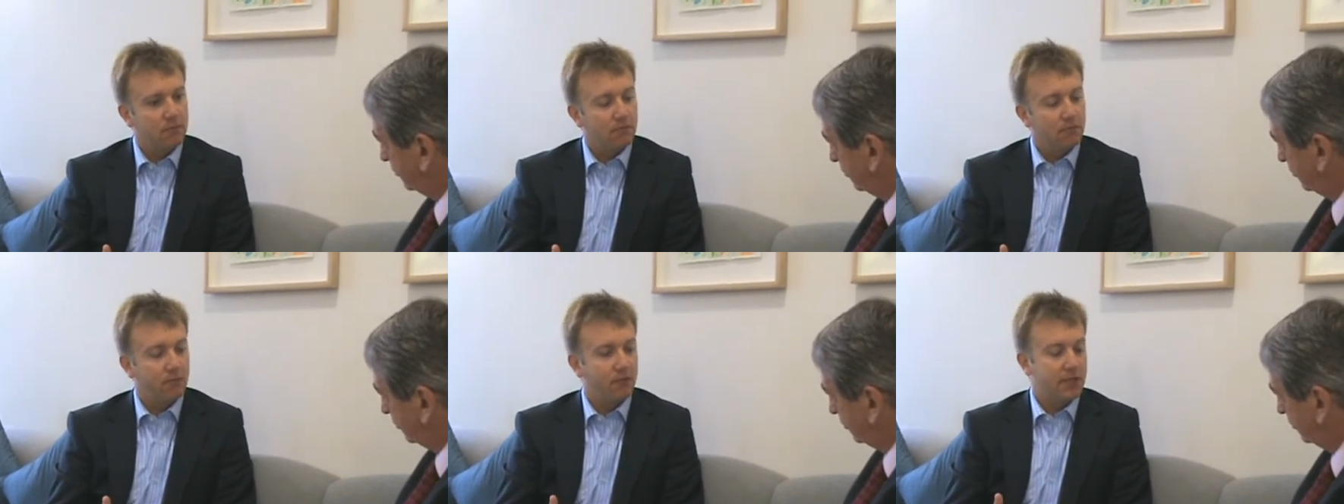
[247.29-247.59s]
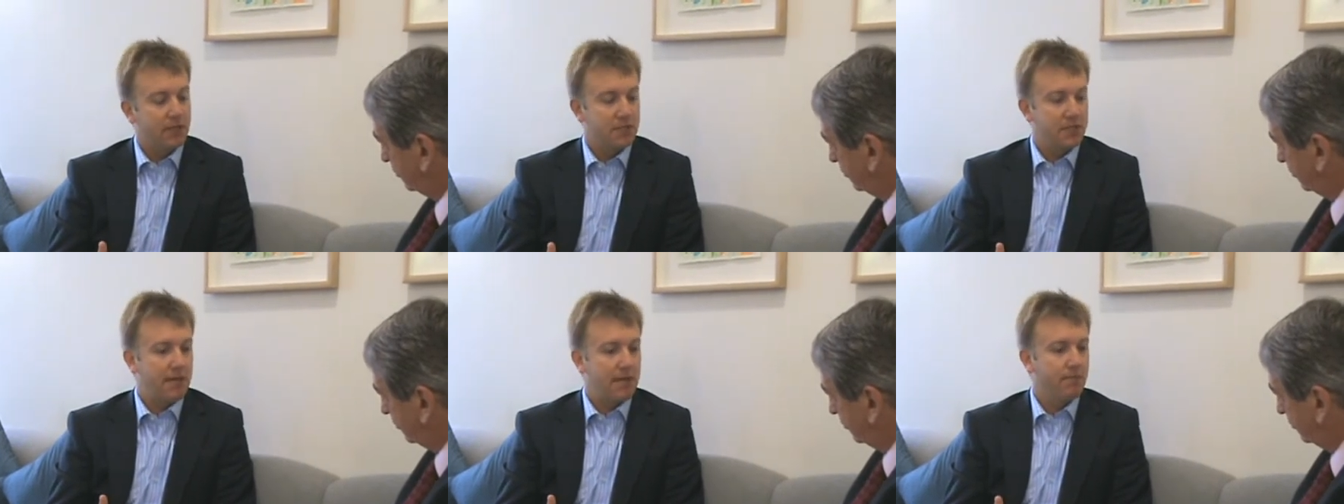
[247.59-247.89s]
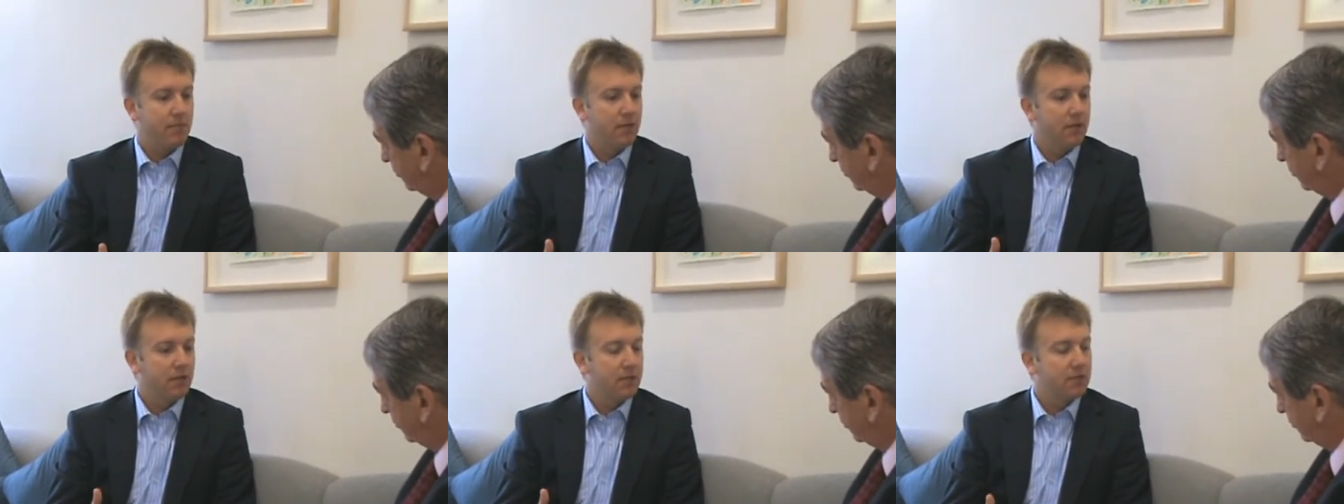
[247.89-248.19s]
for
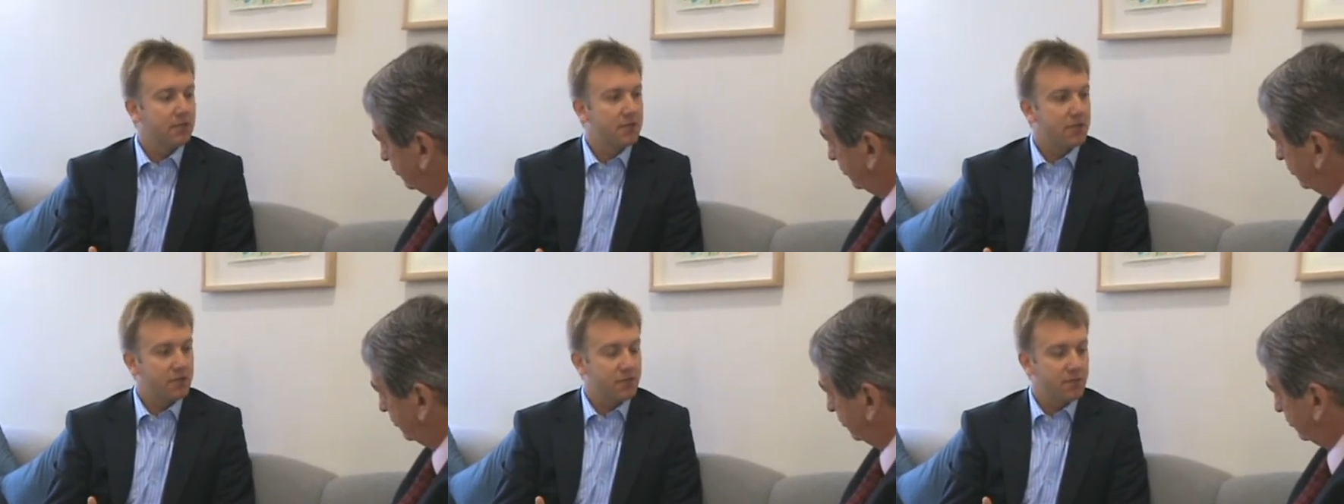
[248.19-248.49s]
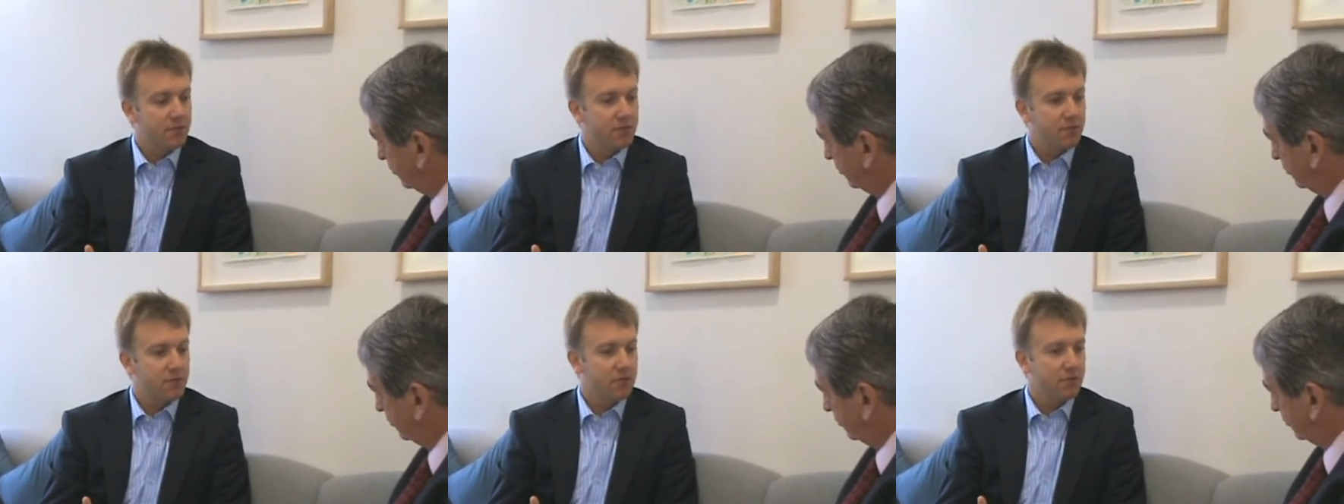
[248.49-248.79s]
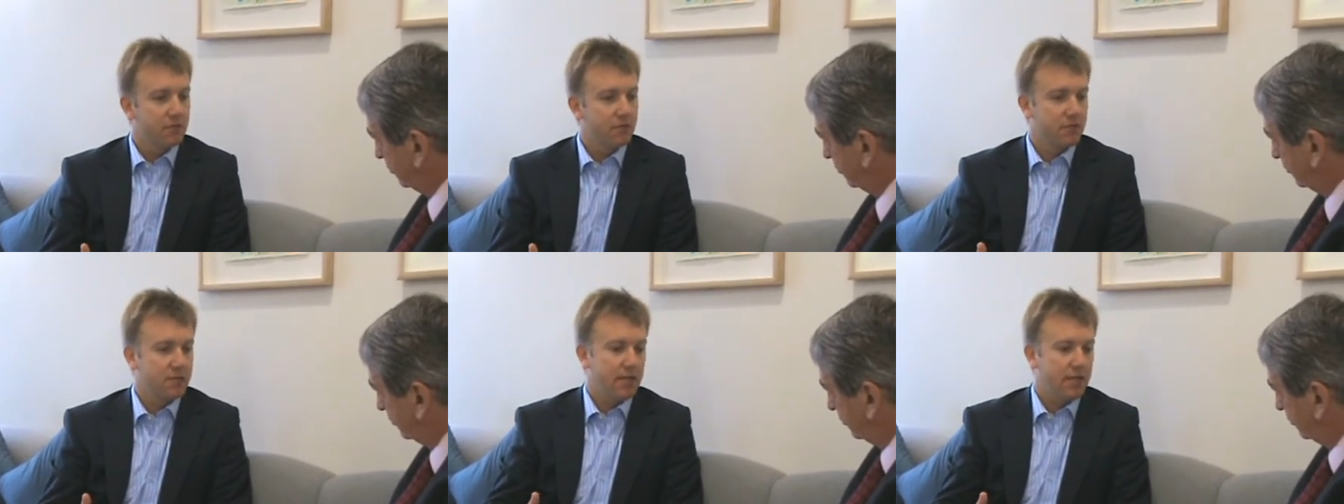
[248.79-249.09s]
example a latissimus
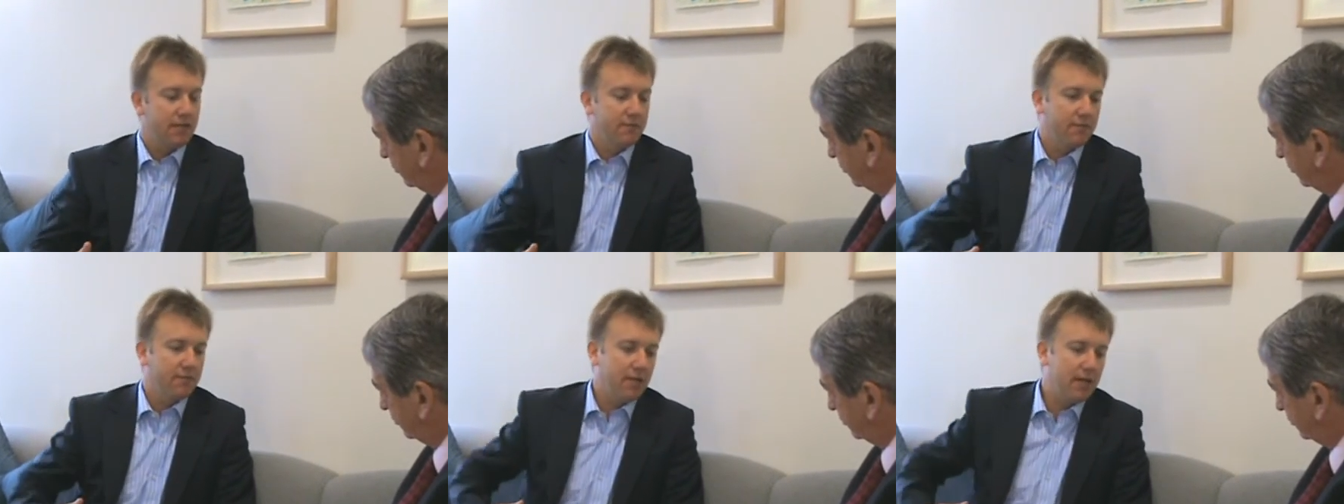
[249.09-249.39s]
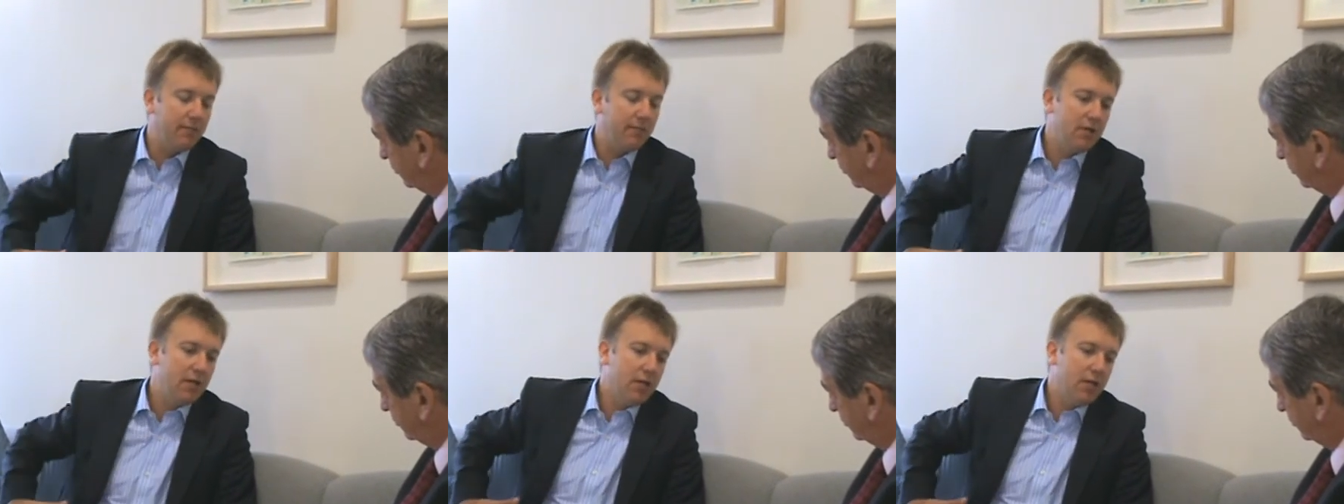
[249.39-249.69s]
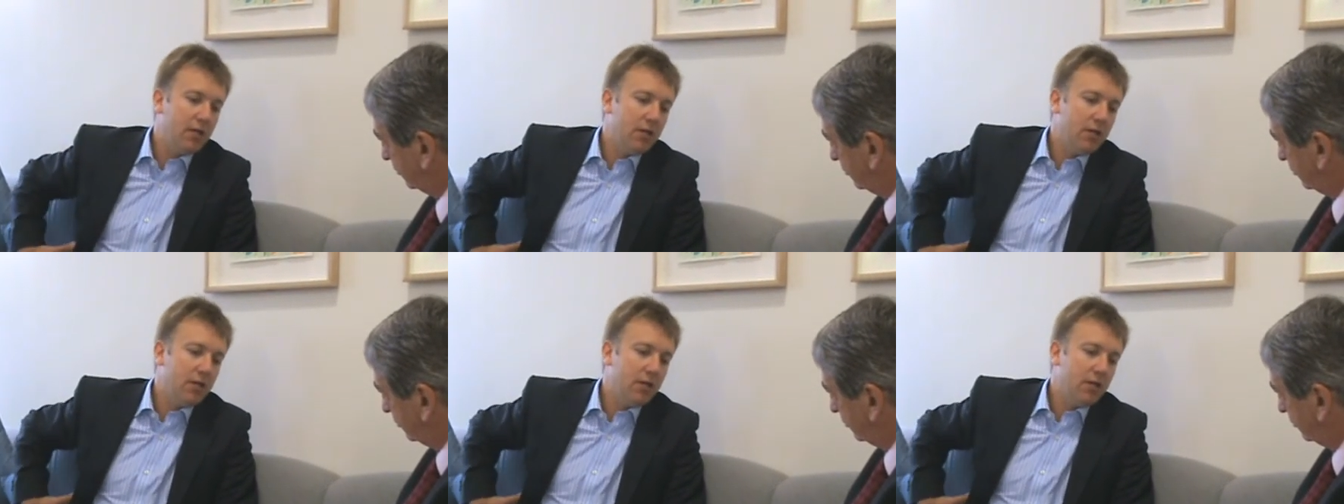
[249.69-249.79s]
dorsi flap,